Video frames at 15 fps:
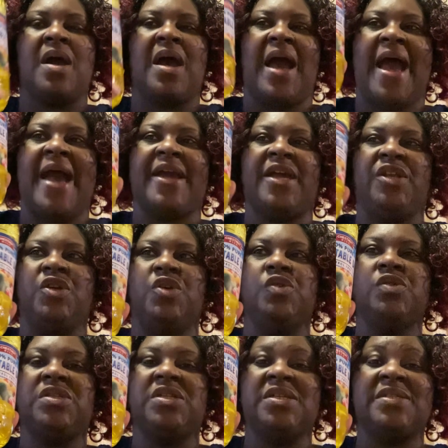I can
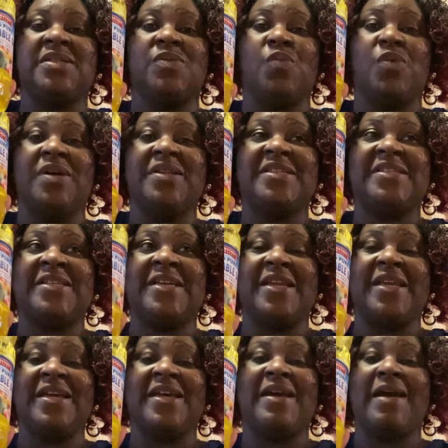use this in one
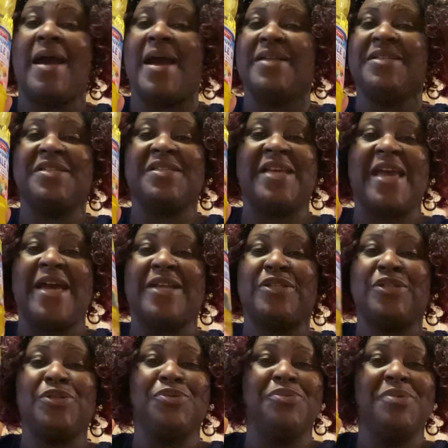setting. I just got
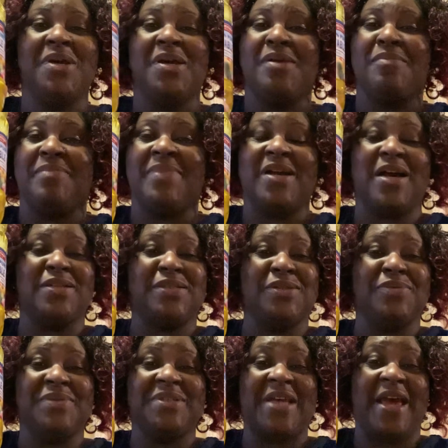two because it
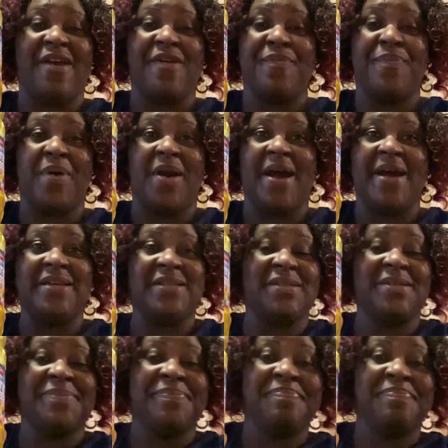was half price.